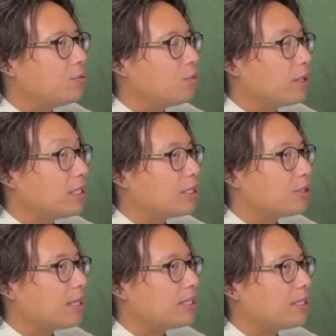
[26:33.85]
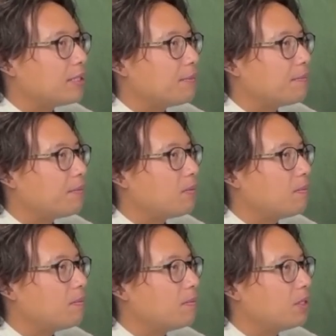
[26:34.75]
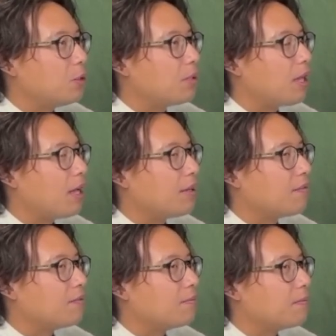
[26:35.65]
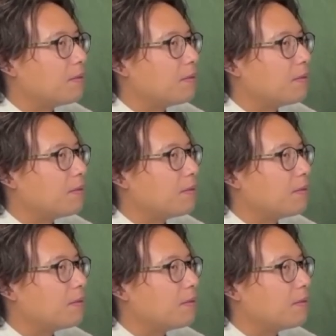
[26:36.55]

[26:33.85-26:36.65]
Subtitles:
really try to do a lot of